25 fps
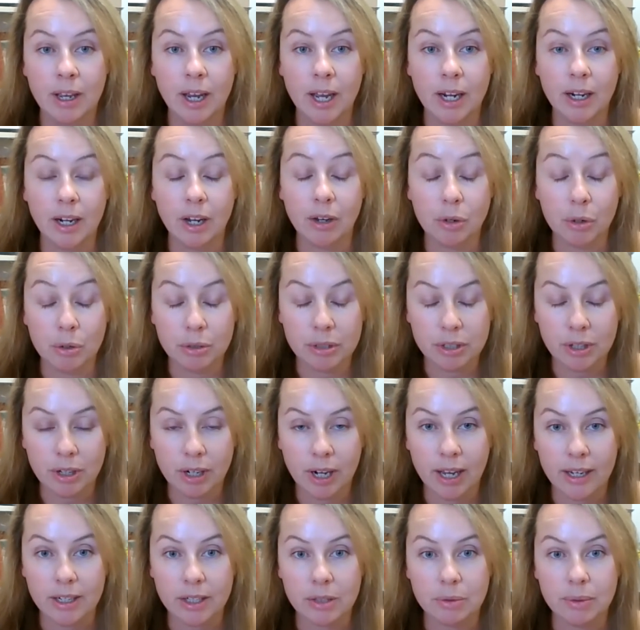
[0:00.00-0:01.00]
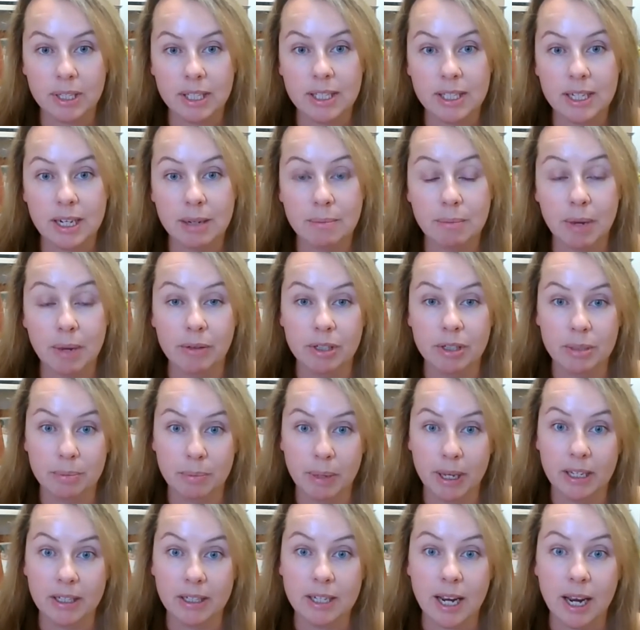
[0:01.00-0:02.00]
I'd also like to extend my
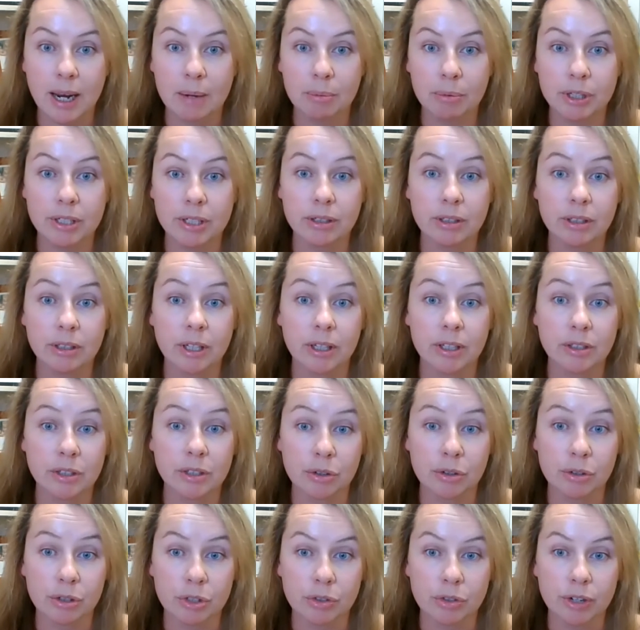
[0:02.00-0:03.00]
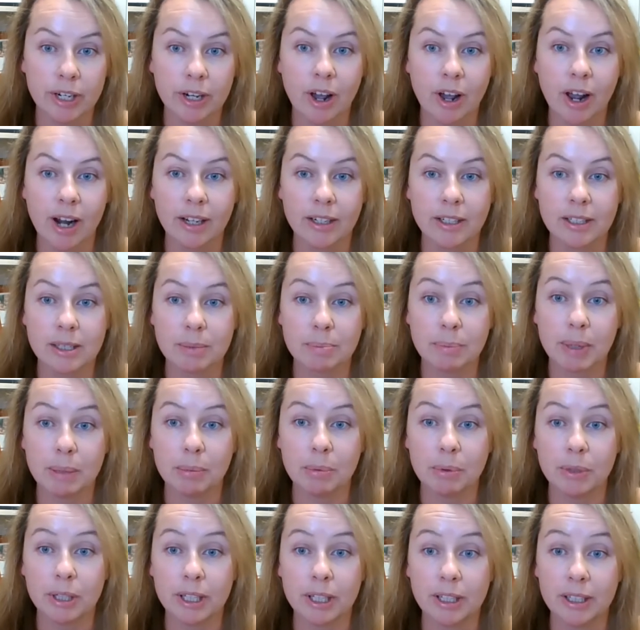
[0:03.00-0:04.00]
respect to Aboriginal and Torres Strait Islanders
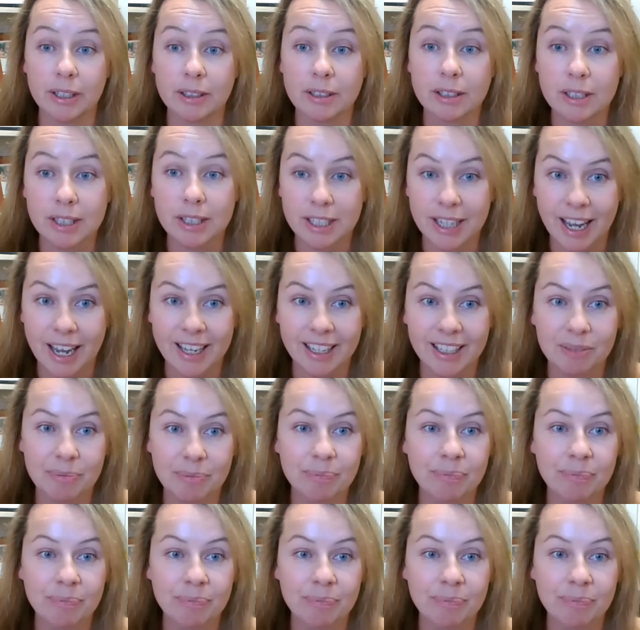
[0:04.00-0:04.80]
people here today.